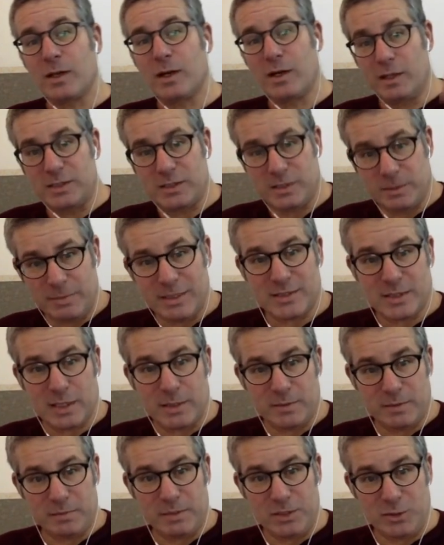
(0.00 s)
It's the best
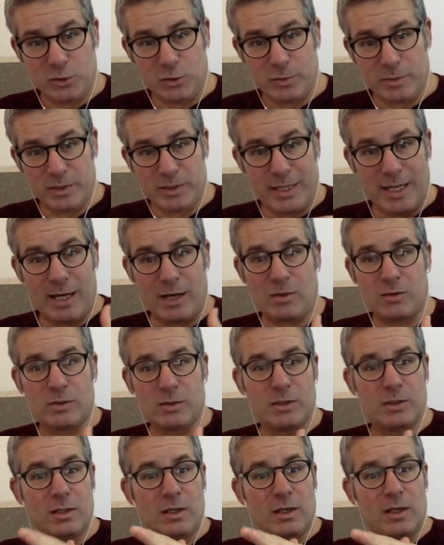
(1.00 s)
time to be human now.
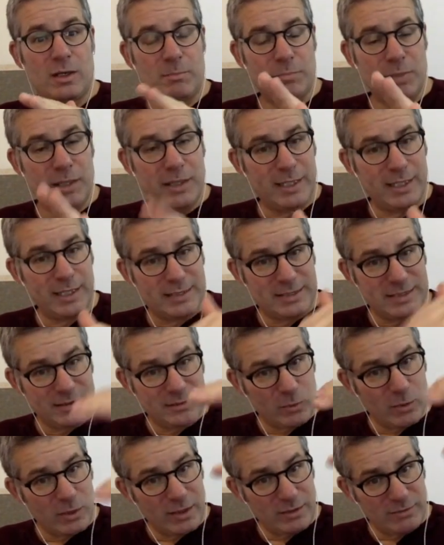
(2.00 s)
But
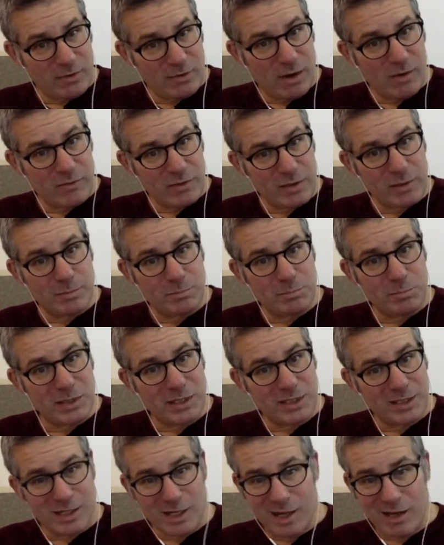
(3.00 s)
we're evolving.
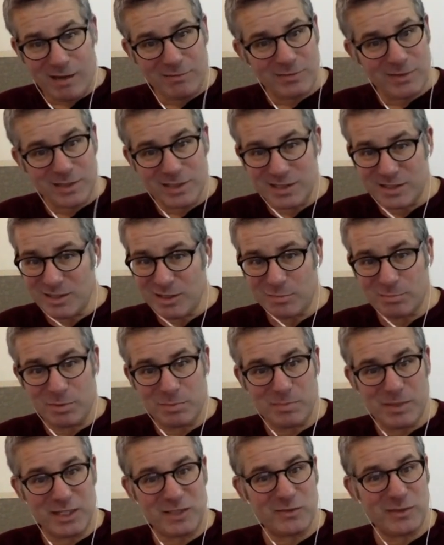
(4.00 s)
But conflict is still
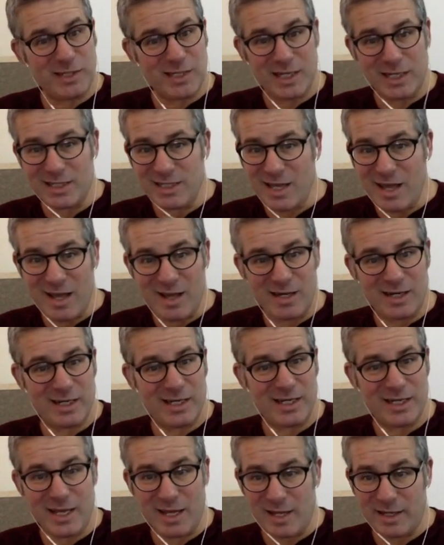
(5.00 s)
perpetuated again
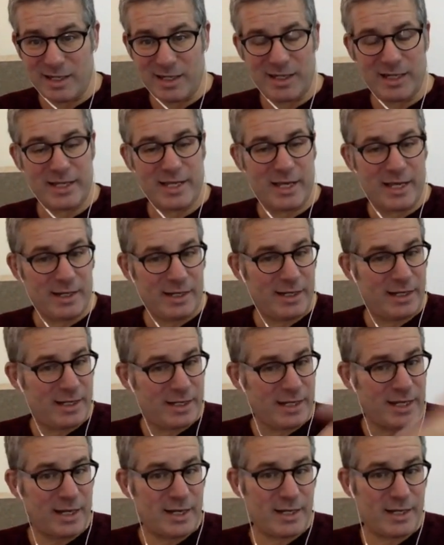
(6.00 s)
and again and again
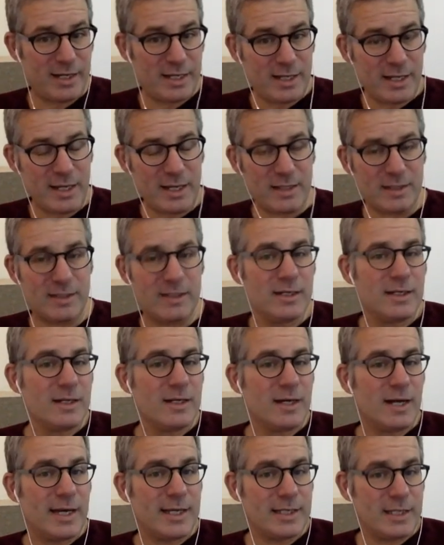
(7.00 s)
and again and again.
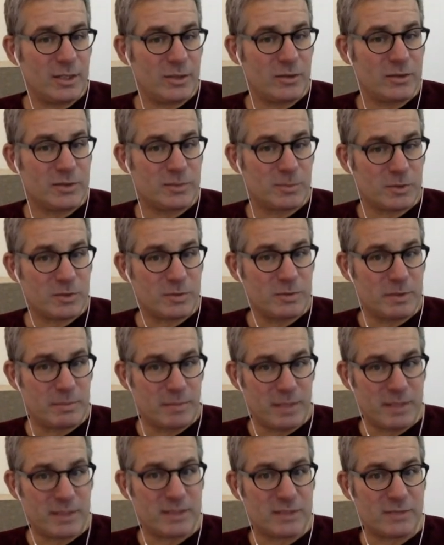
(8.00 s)
Aikido is supposed to be
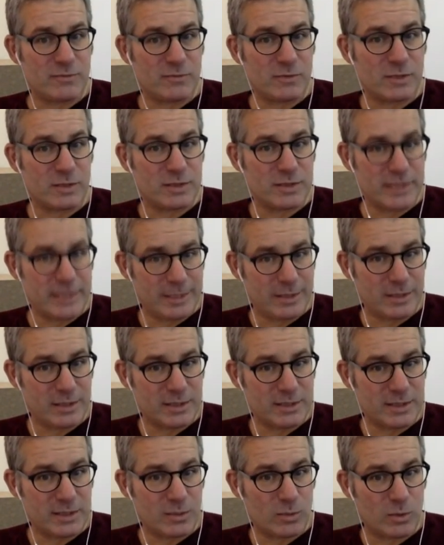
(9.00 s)
medicine to heal
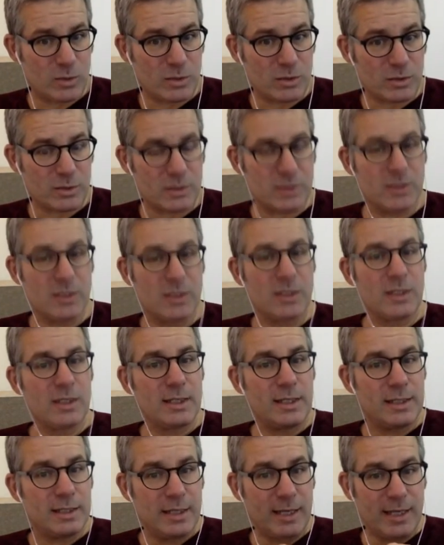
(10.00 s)
a sick world.
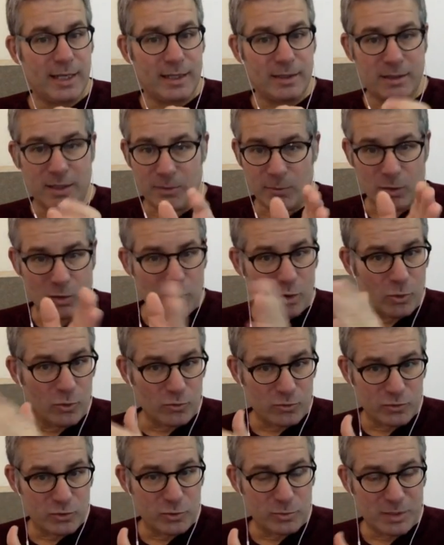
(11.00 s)
And I won't
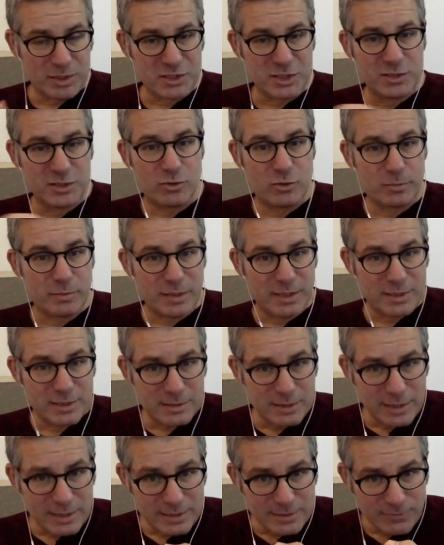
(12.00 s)
go too much into it, but
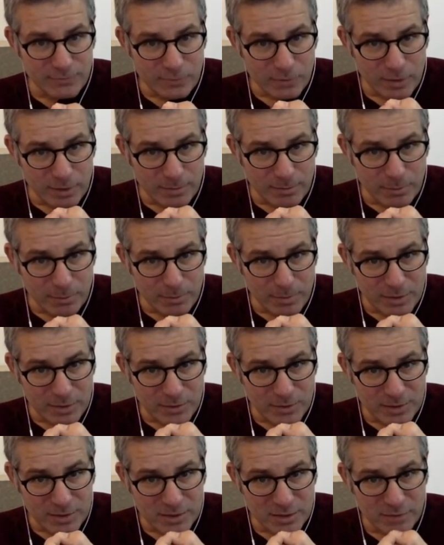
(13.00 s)
it's for the
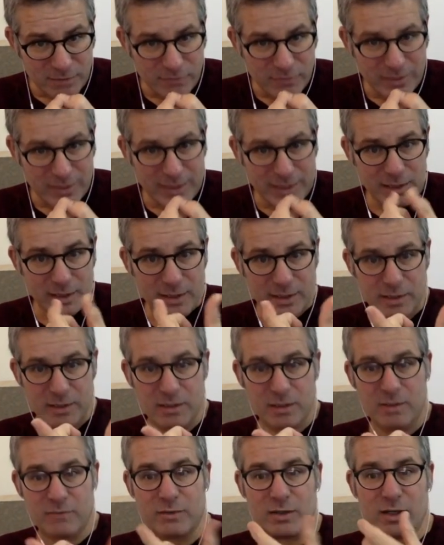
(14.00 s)
perpetuation of the healing
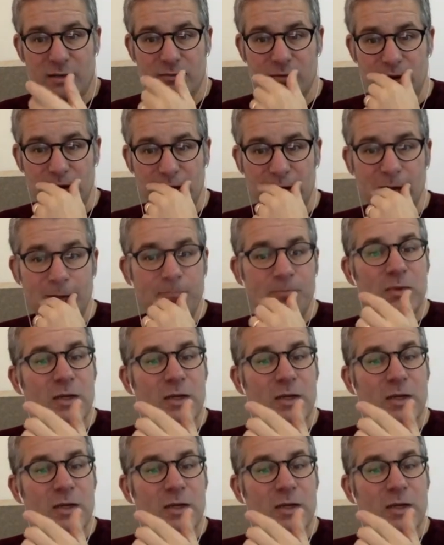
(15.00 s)
of conflict.